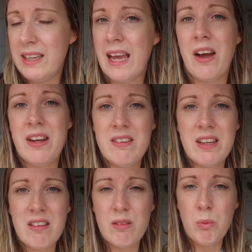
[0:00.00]
Yeah, I need
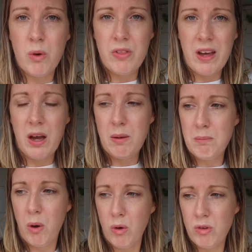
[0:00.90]
to get some more of
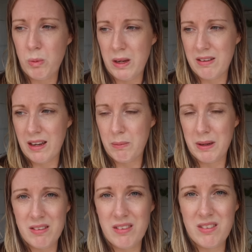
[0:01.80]
that pond weed out
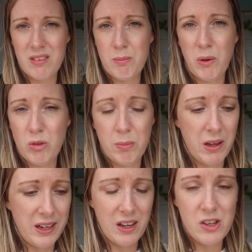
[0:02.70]
because it's just
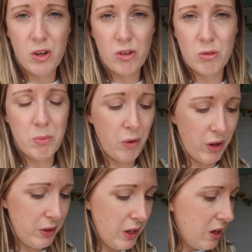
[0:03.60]
multiplying like no
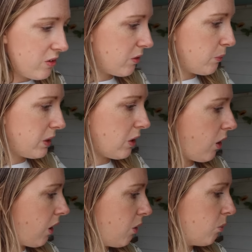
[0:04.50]
tomorrow. So we've got
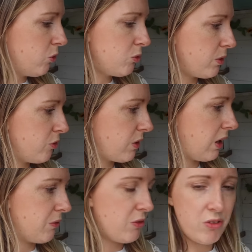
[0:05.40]
our waterproof
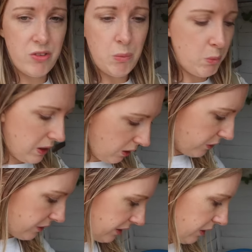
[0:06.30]
gloves somewhere. Oh,
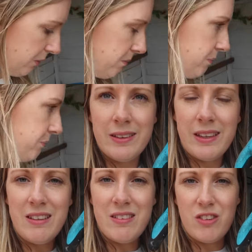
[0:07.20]
there they are.
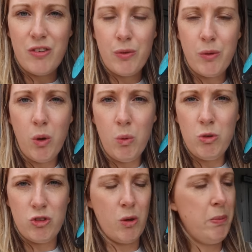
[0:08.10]
These are just from
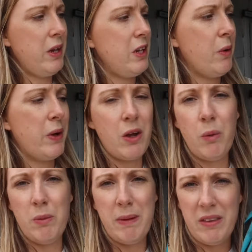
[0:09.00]
COOLJOB. You know I
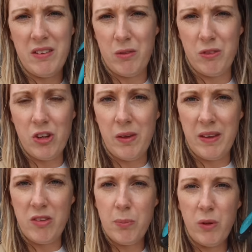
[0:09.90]
go on about these all the time.
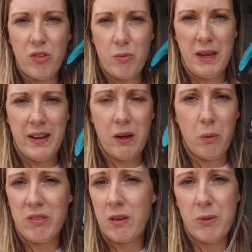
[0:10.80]
They sponsor me and they
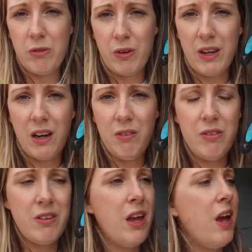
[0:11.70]
always give me free
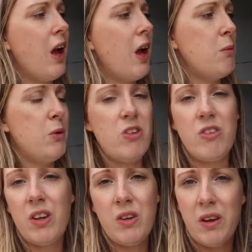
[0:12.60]
gloves, which is
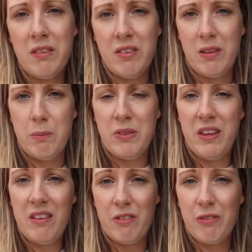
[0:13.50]
so nice of them. But
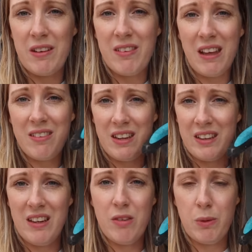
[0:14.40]
these are
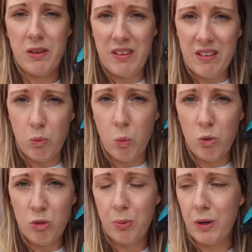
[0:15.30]
fantastic, these ones. These are
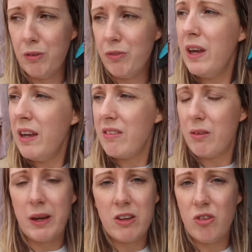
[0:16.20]
waterproof.
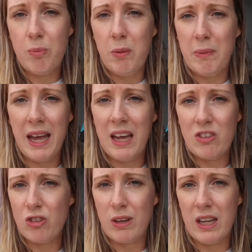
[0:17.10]
So I can just put my
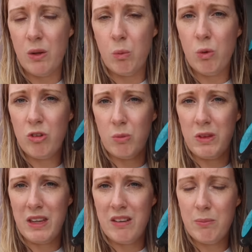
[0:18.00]
hand straight in the water
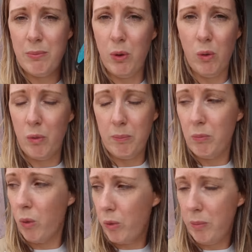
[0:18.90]
with these and pull
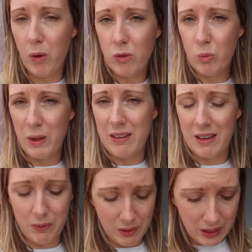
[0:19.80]
all the pond weed
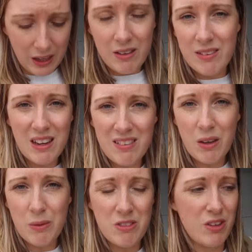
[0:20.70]
out. So let's
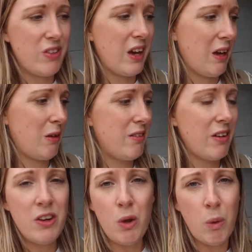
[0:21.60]
go and do that because
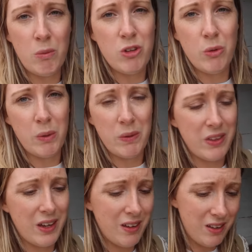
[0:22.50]
I know what I'm doing with
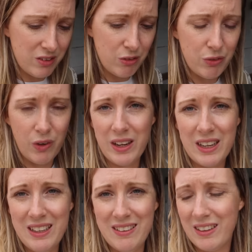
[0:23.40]
that. I don't feel
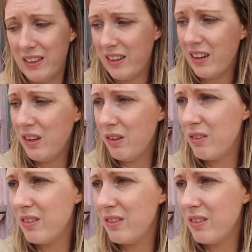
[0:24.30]
like an idiot, you know.